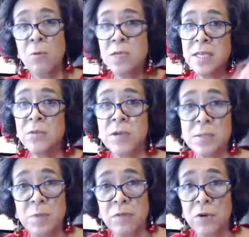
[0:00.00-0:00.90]
want to see the
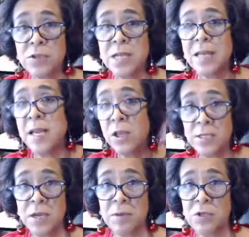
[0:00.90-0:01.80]
recipe first, and then you can
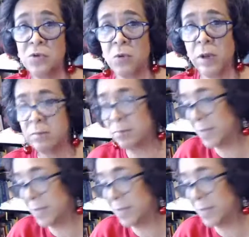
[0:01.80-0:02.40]
tell me the story.